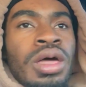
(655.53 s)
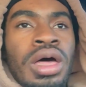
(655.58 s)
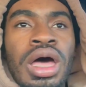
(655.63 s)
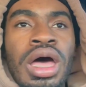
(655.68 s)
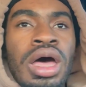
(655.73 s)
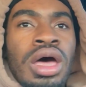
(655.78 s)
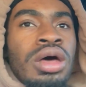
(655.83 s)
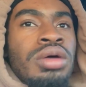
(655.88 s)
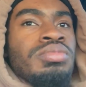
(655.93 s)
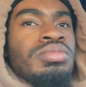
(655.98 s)

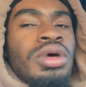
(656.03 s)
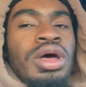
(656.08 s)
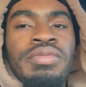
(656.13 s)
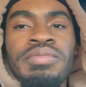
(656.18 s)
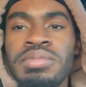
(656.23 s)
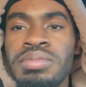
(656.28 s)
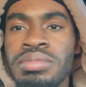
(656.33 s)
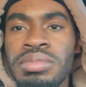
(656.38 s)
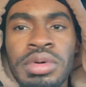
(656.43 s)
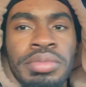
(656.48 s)

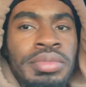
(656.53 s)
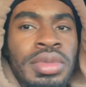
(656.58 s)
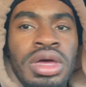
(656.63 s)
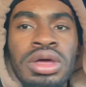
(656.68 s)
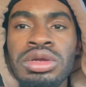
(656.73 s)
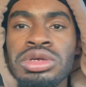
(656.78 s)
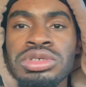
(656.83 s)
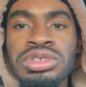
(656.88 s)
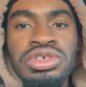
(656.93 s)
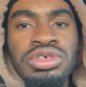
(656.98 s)
I'm a
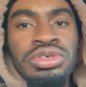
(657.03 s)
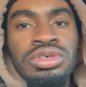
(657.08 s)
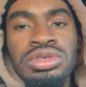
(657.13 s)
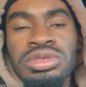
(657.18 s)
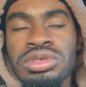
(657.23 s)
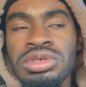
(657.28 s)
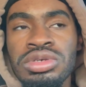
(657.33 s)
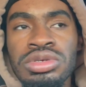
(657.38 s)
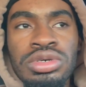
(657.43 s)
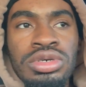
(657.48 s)
manager,
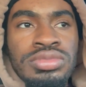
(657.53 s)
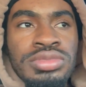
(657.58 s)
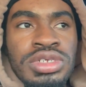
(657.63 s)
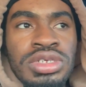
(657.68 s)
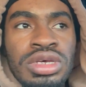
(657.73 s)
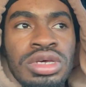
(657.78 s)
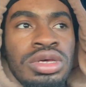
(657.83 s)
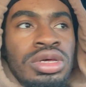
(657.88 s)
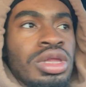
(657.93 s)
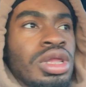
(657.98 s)
you know what I'm
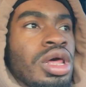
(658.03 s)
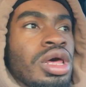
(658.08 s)
saying?